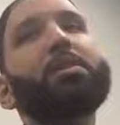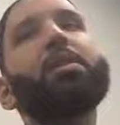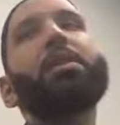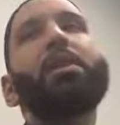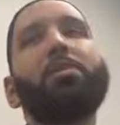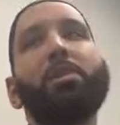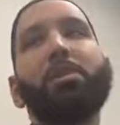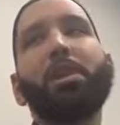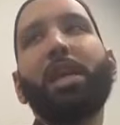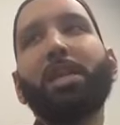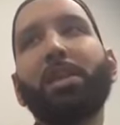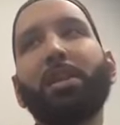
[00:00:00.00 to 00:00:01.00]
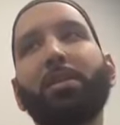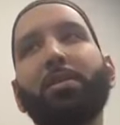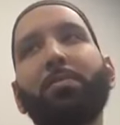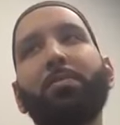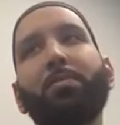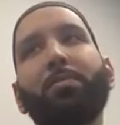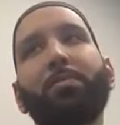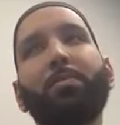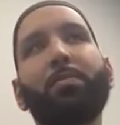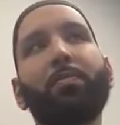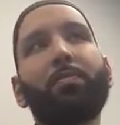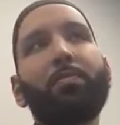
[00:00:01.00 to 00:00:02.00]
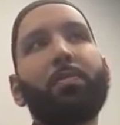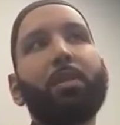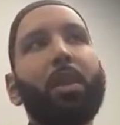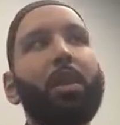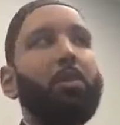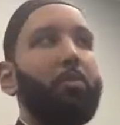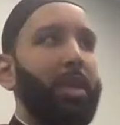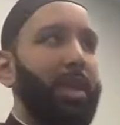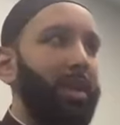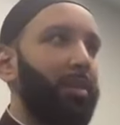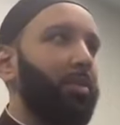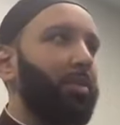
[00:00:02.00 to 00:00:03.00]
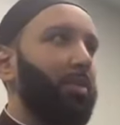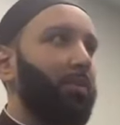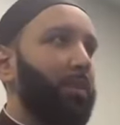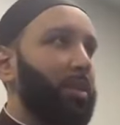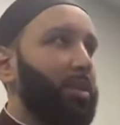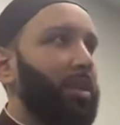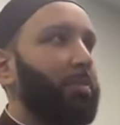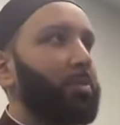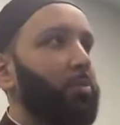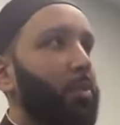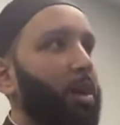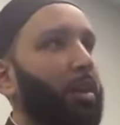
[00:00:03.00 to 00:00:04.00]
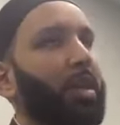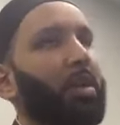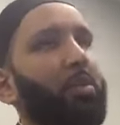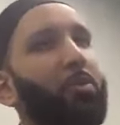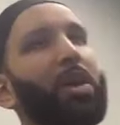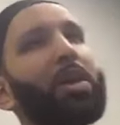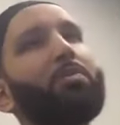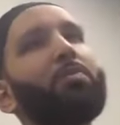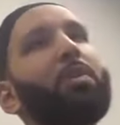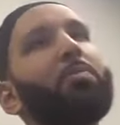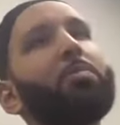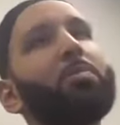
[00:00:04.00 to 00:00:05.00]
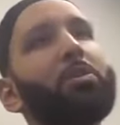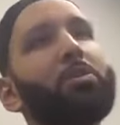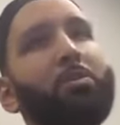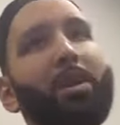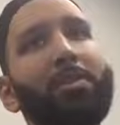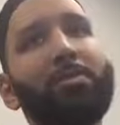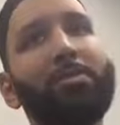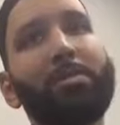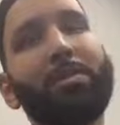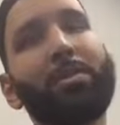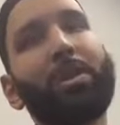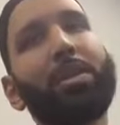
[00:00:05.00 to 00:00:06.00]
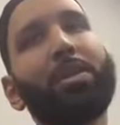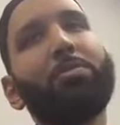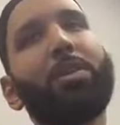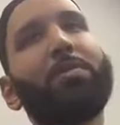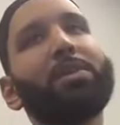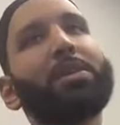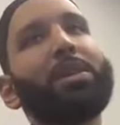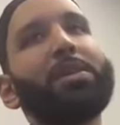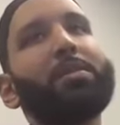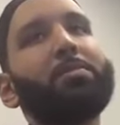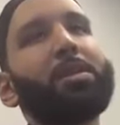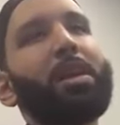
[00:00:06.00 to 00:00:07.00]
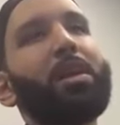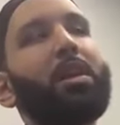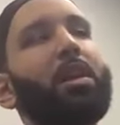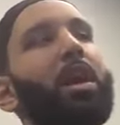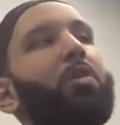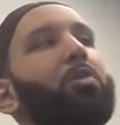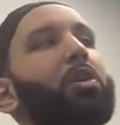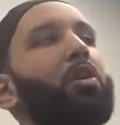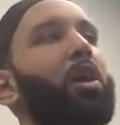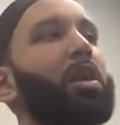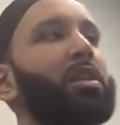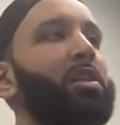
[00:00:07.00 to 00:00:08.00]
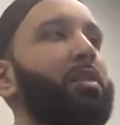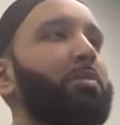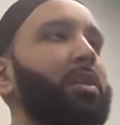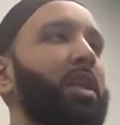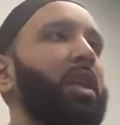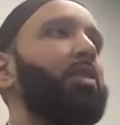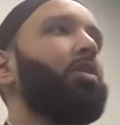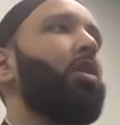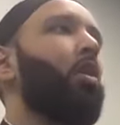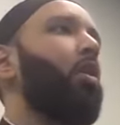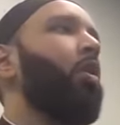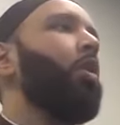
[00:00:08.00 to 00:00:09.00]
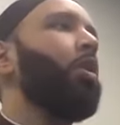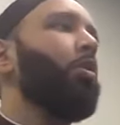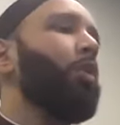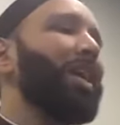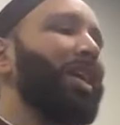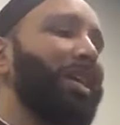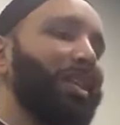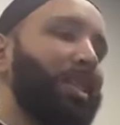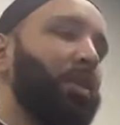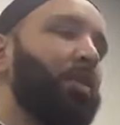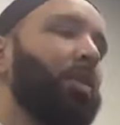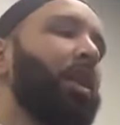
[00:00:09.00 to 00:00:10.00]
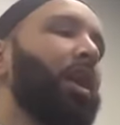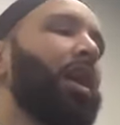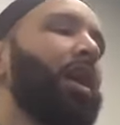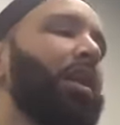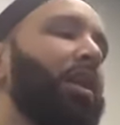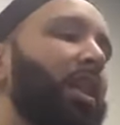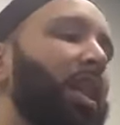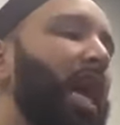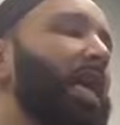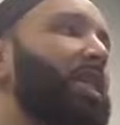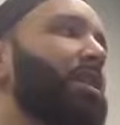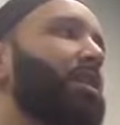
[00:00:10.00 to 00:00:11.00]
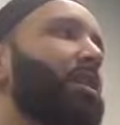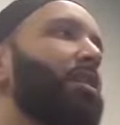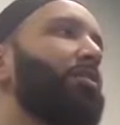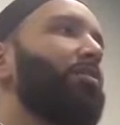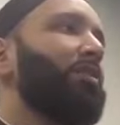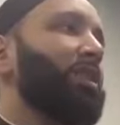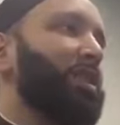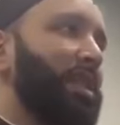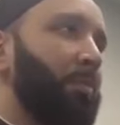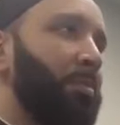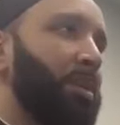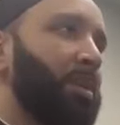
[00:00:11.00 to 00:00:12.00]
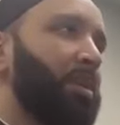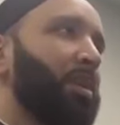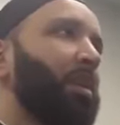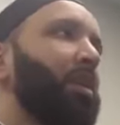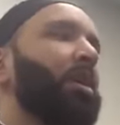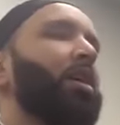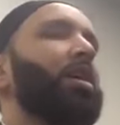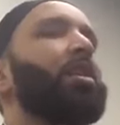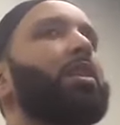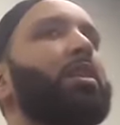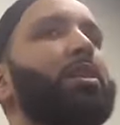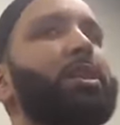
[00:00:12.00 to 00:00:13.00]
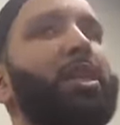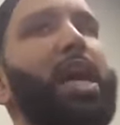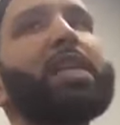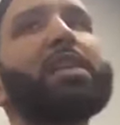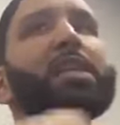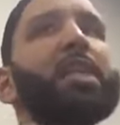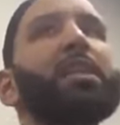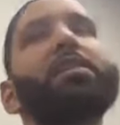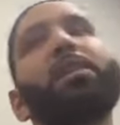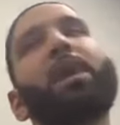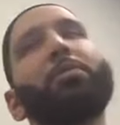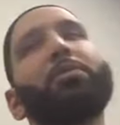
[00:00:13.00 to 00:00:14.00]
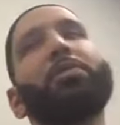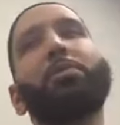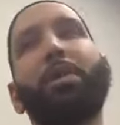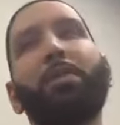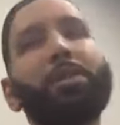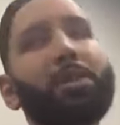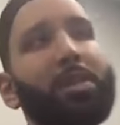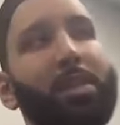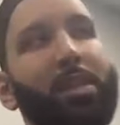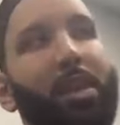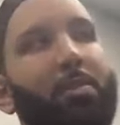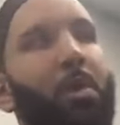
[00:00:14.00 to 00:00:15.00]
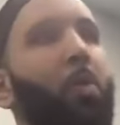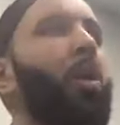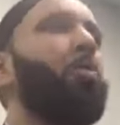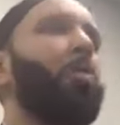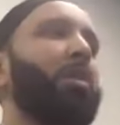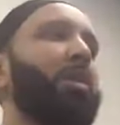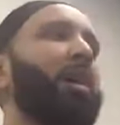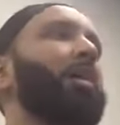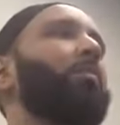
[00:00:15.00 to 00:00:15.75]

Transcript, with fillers: to leave their janazah. You would hear the footsteps walking away from your grave. And the Prophet said Allah would cause them to hear all the way until the last footsteps. The janazas at the time of the Prophet what were they?